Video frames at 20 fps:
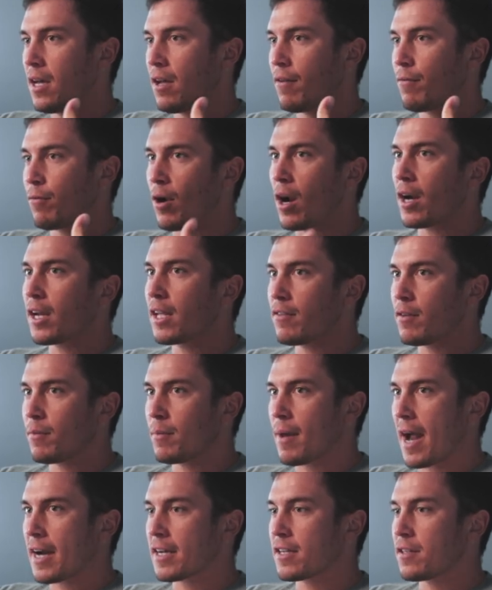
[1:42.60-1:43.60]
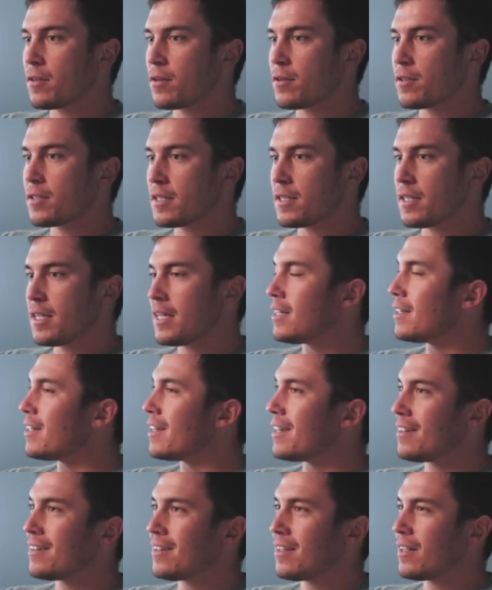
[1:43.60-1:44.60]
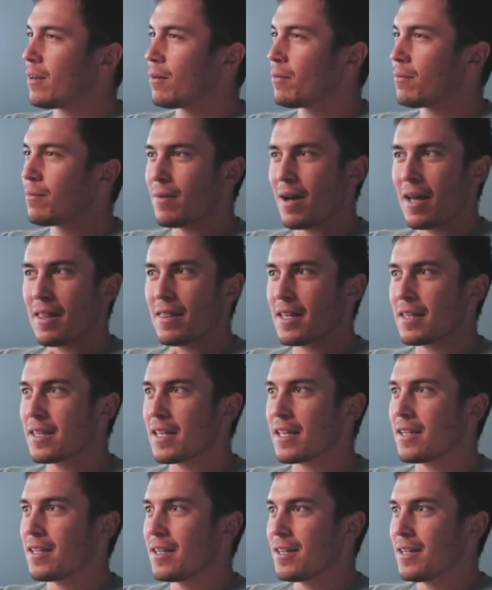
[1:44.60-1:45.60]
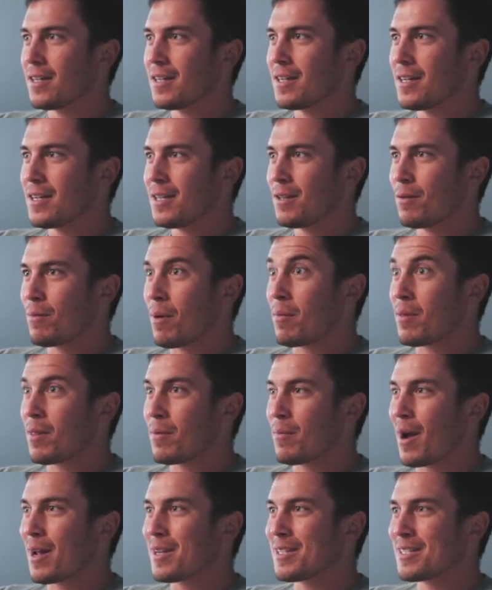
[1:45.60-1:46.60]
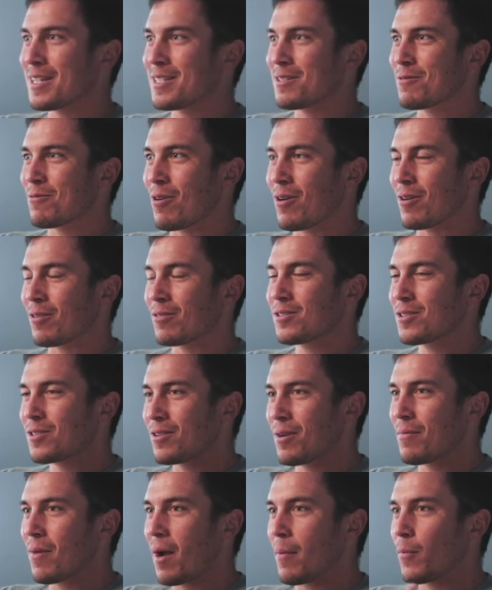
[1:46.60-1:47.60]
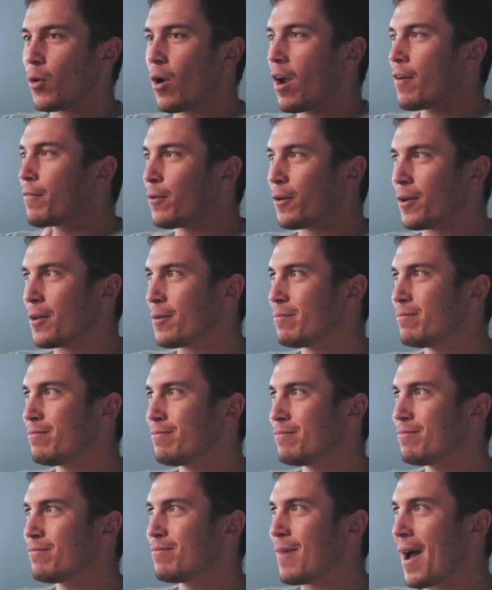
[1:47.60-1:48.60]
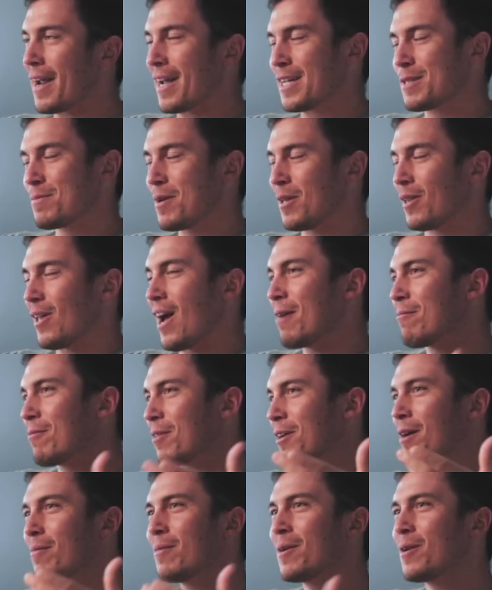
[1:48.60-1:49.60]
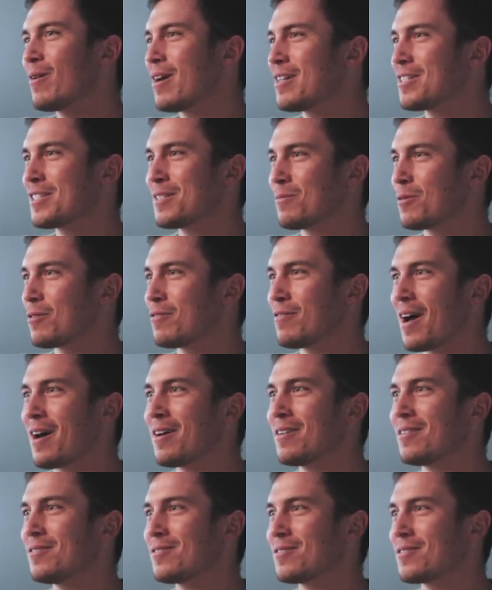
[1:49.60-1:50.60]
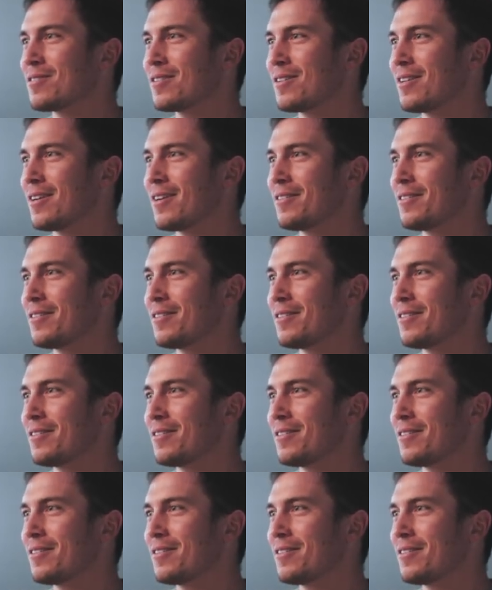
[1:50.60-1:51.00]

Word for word: if we're not giving back to those in need, then you know, I think that you know maybe the mindset's wrong. So I'm, I'm grateful to, I guess, be aligned with a company who has similar values.